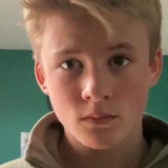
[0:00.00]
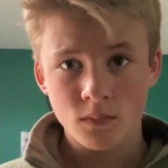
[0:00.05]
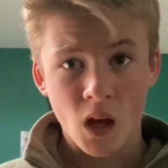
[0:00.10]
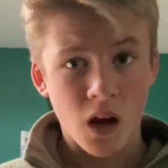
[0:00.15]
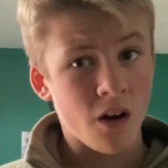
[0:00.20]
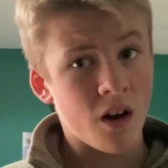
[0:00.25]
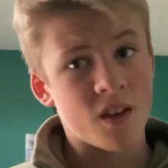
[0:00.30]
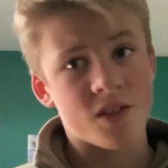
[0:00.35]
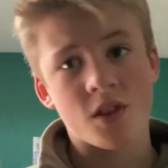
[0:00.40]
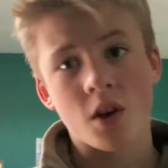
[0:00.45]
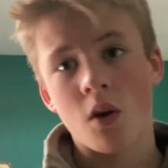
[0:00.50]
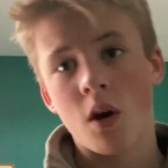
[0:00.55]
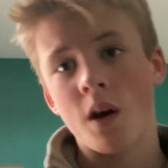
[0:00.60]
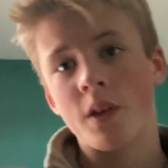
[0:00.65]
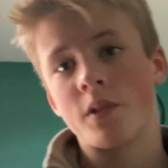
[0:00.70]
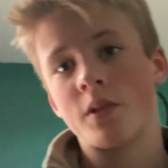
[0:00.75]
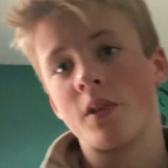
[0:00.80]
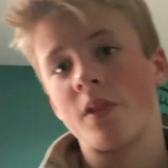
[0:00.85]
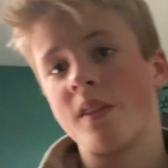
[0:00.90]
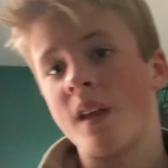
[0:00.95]
Alright, so
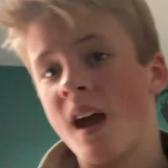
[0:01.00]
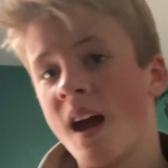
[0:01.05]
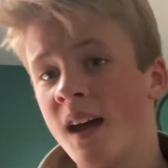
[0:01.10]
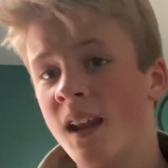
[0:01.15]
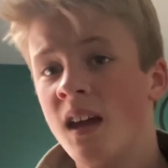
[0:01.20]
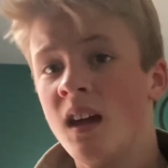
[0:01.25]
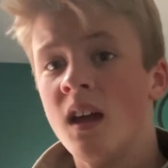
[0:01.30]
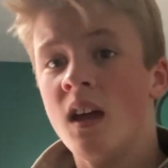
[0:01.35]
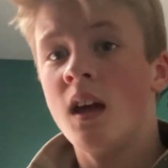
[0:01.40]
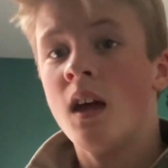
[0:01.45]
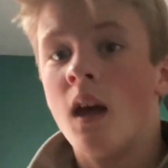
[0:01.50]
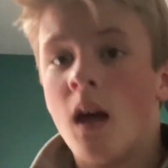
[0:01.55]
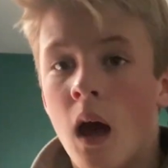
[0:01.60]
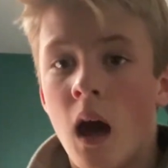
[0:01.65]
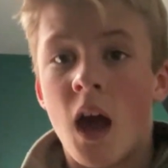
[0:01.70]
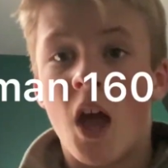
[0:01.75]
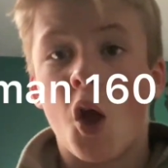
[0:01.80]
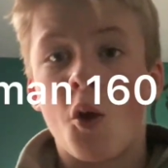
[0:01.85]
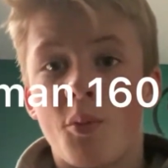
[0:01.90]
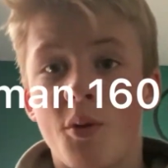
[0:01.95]
other than that, I
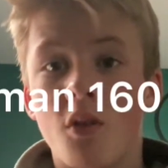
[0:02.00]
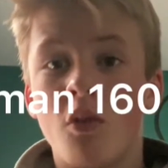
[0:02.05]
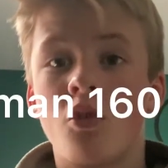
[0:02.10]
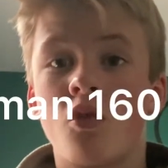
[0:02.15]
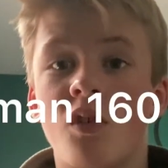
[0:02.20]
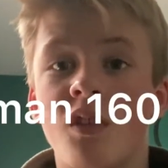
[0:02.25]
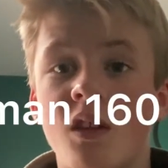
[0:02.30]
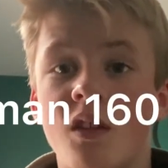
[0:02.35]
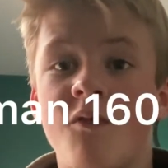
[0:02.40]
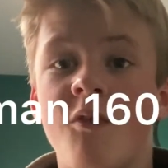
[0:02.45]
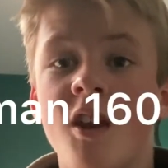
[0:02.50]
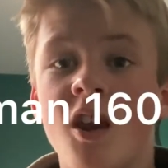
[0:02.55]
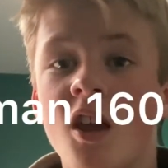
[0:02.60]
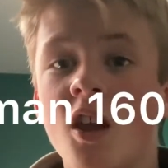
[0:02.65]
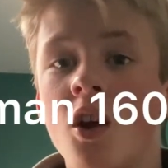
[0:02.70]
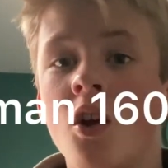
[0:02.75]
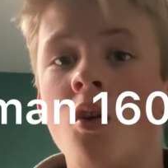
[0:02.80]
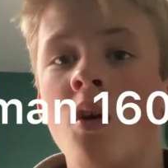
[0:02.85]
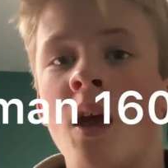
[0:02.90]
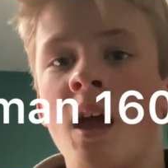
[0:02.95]
hope you enjoyed this
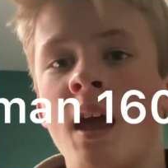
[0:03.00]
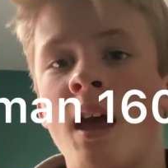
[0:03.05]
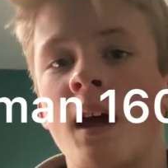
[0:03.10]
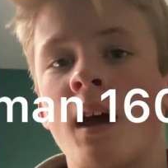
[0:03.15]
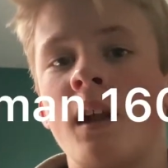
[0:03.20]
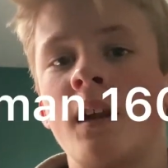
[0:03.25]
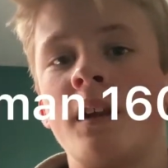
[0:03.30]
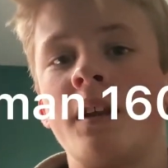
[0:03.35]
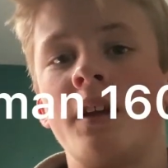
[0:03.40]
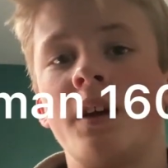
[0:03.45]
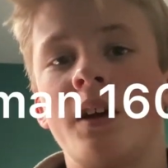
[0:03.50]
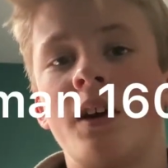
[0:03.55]
video, and